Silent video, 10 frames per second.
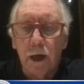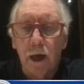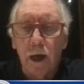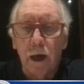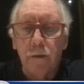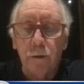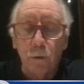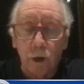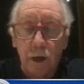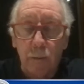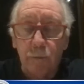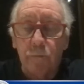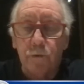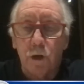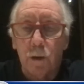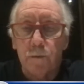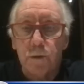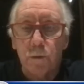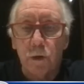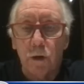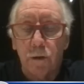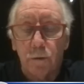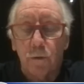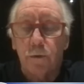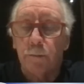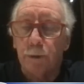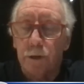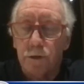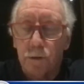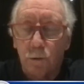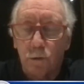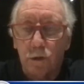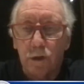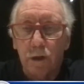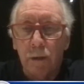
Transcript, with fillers: Uh, there were a couple of times when I thought the pitch looked